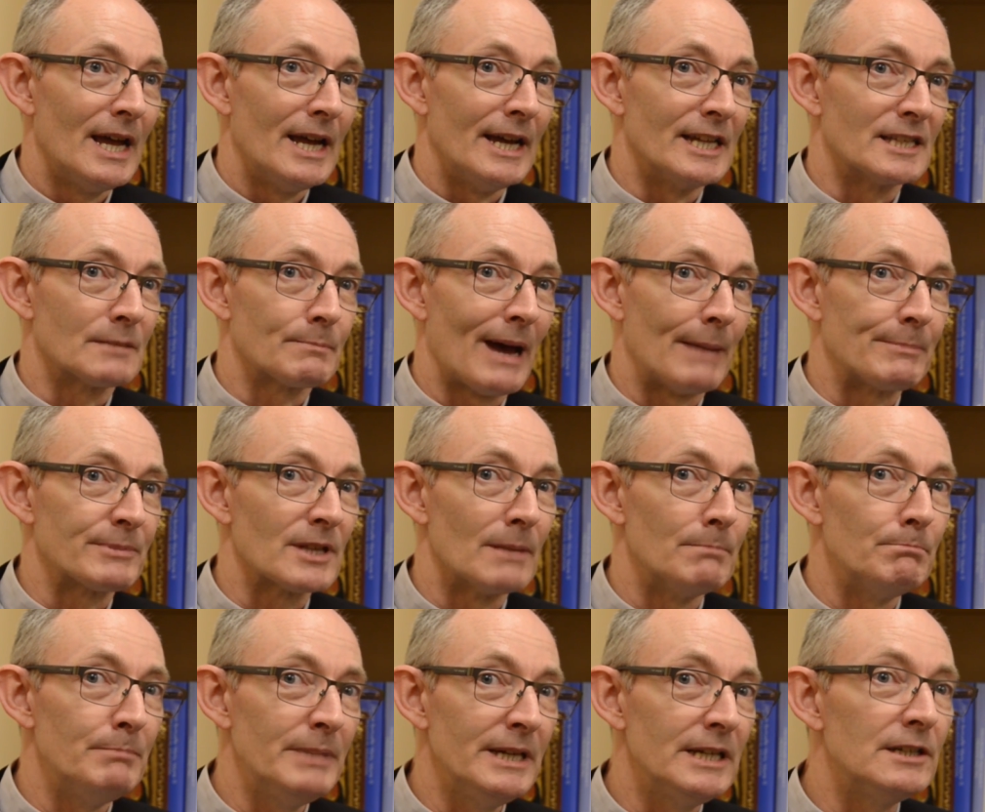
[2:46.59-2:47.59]
it's perhaps a
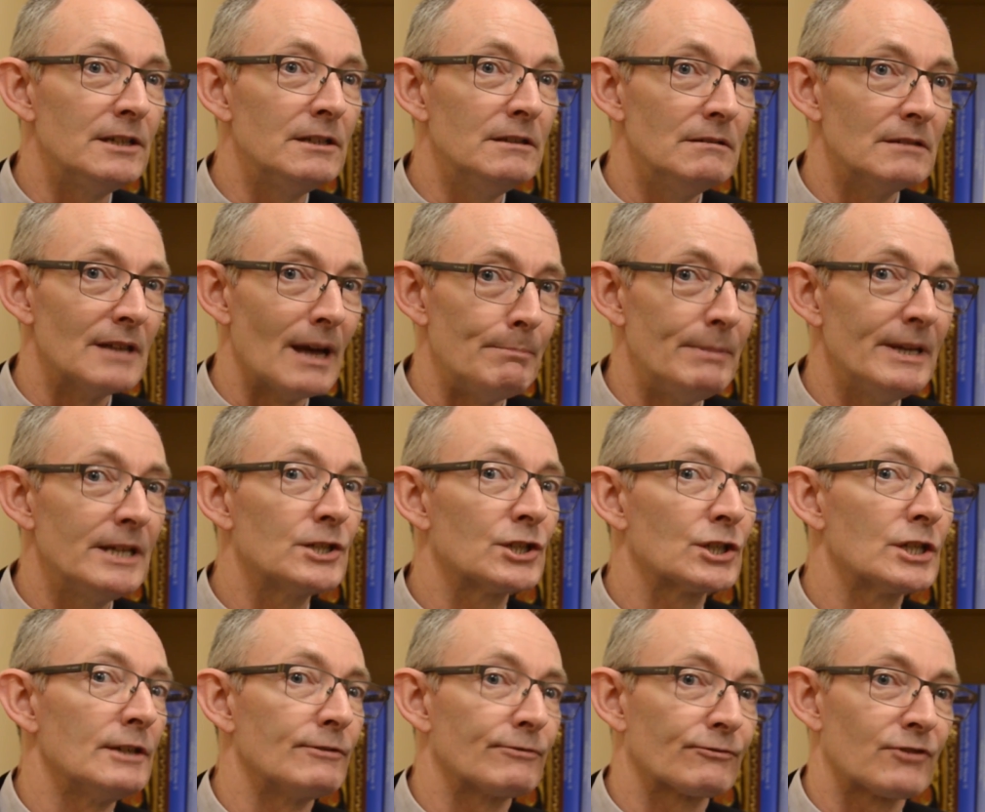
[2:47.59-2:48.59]
big a big
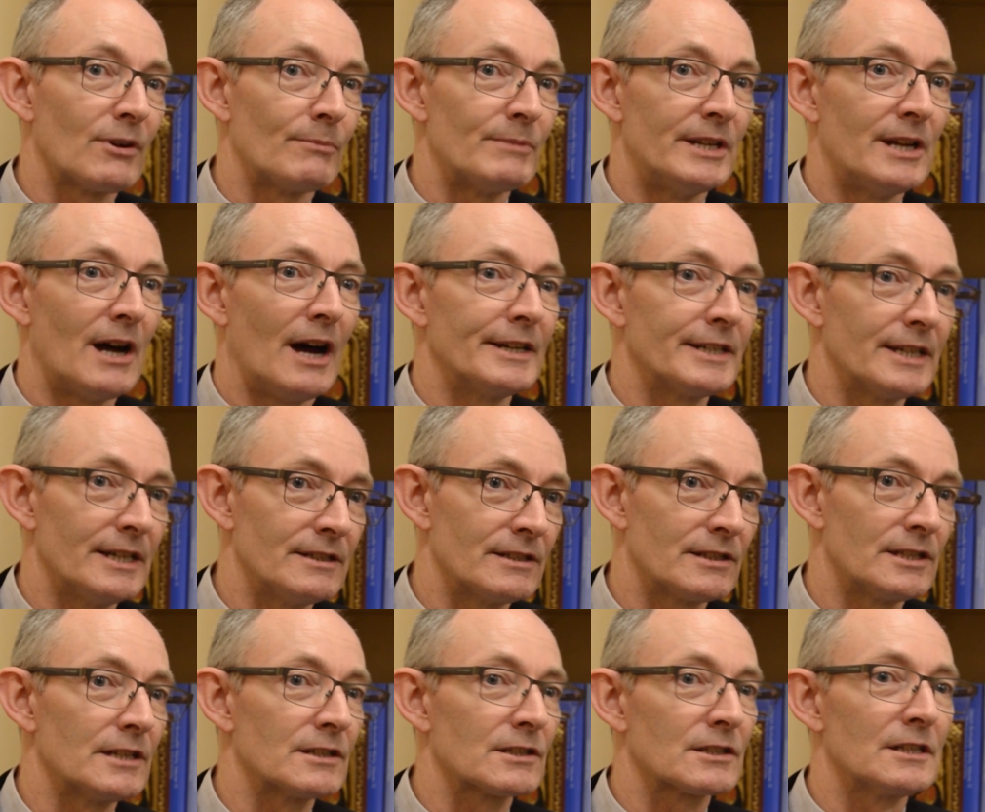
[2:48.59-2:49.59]
shift from the
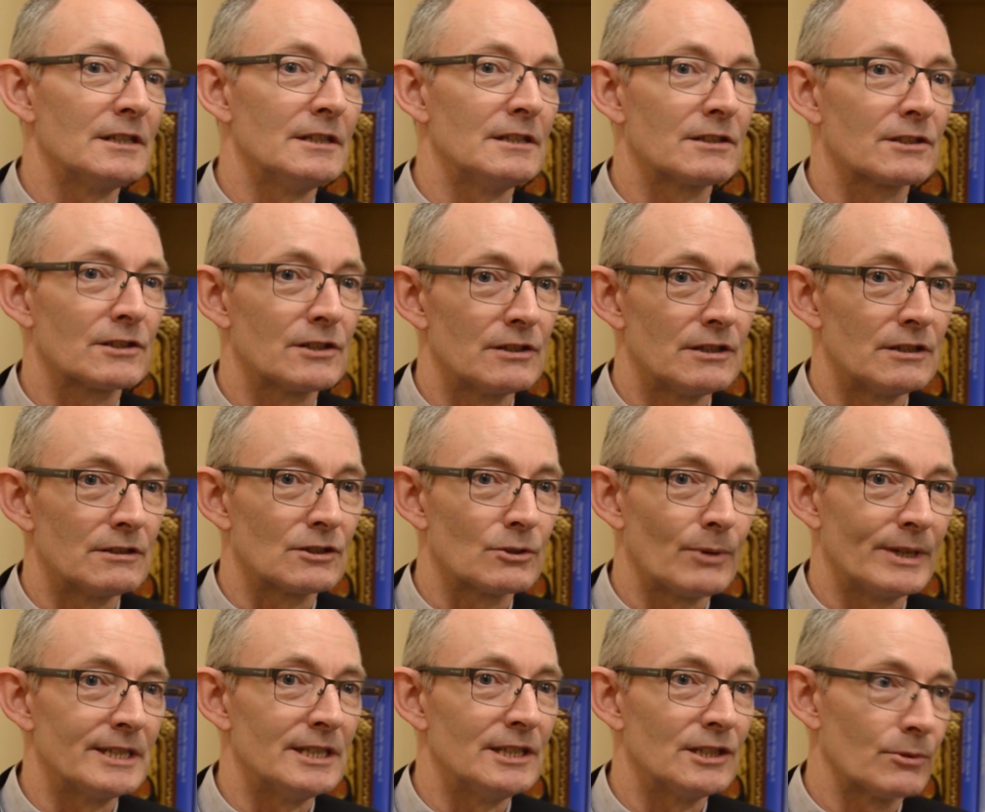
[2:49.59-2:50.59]
1960s to the
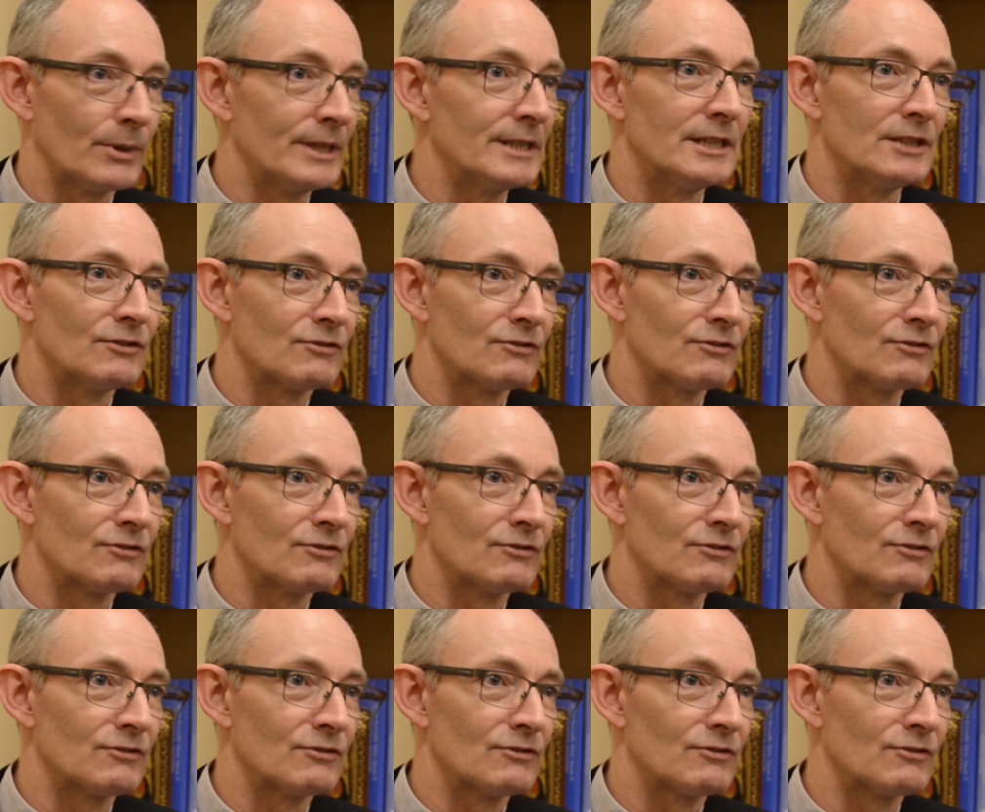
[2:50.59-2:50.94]
2020s,